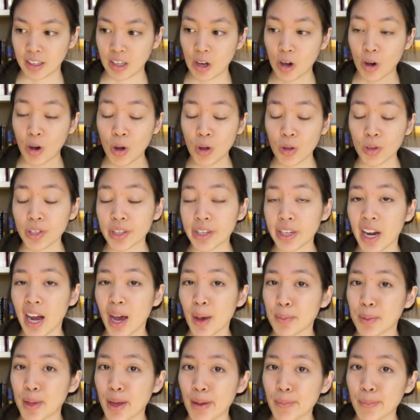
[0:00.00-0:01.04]
holy
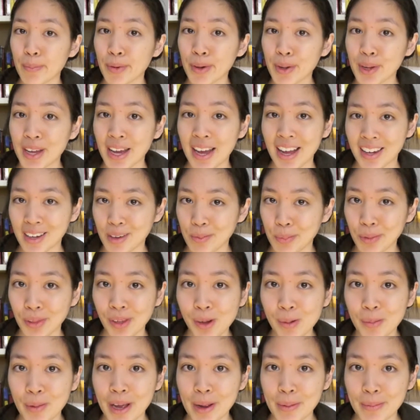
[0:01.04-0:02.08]
crap, that book kind of
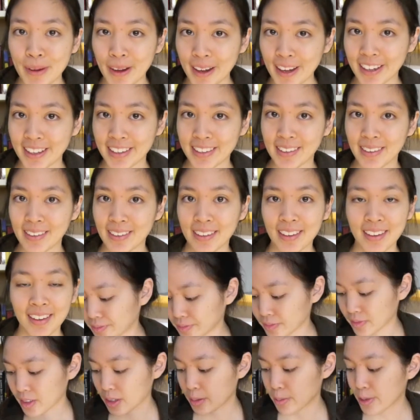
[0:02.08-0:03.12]
blew my mind.
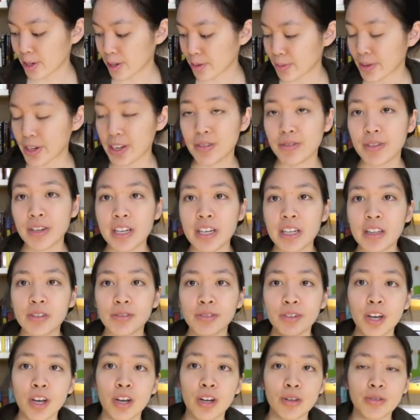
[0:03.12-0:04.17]
I'm going to be reading The
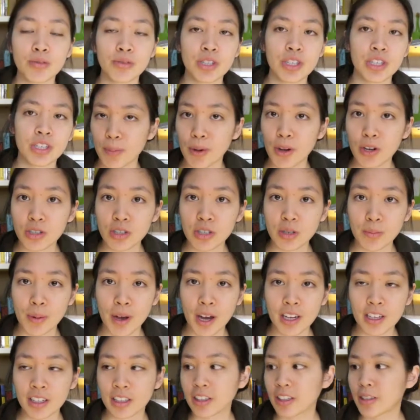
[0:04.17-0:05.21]
Road, which is a
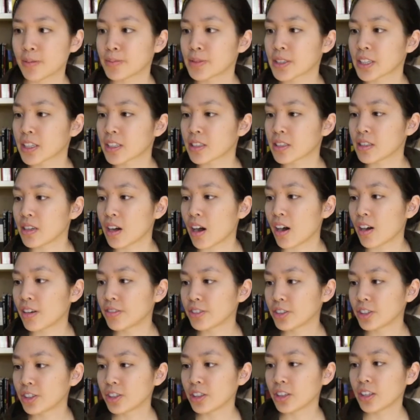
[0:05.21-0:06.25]
post-apocalyptic
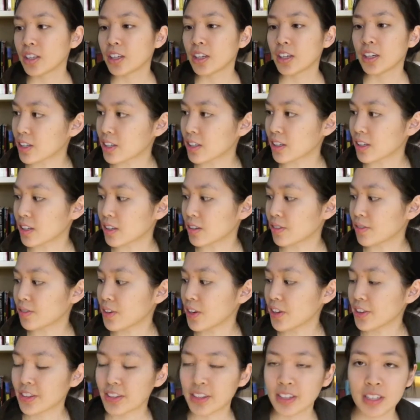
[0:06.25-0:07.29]
novel. A
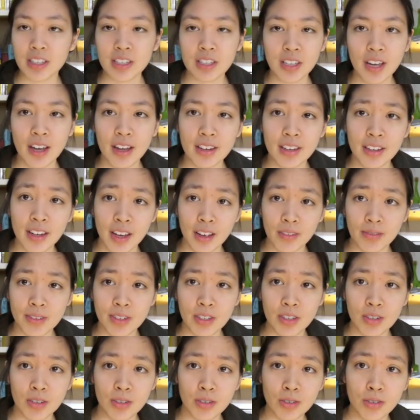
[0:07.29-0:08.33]
father and a son have
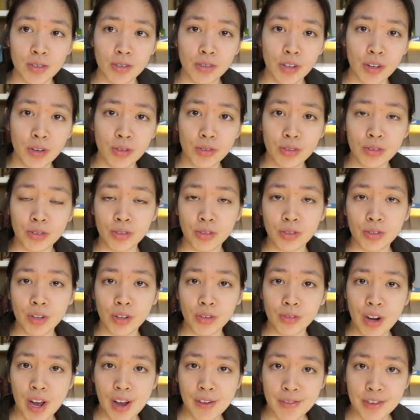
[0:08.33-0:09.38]
to go through a
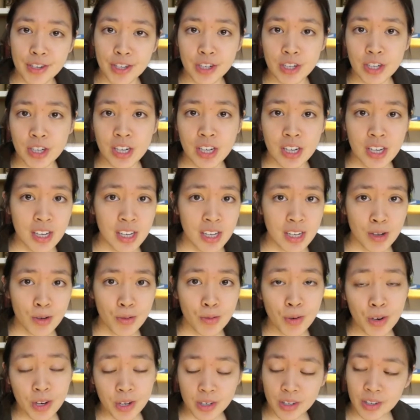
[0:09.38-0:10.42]
ravaged
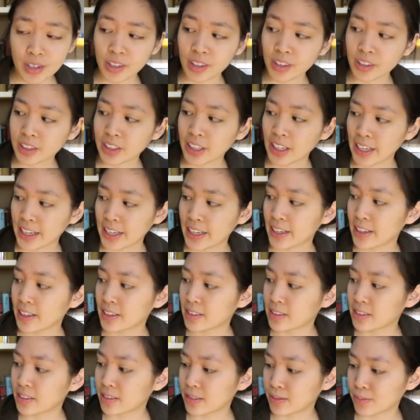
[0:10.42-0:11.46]
world
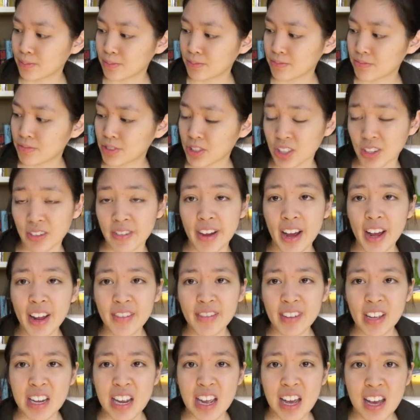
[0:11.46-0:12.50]
and survive,
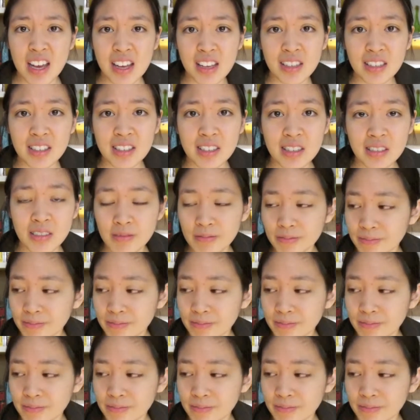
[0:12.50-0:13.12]
I guess.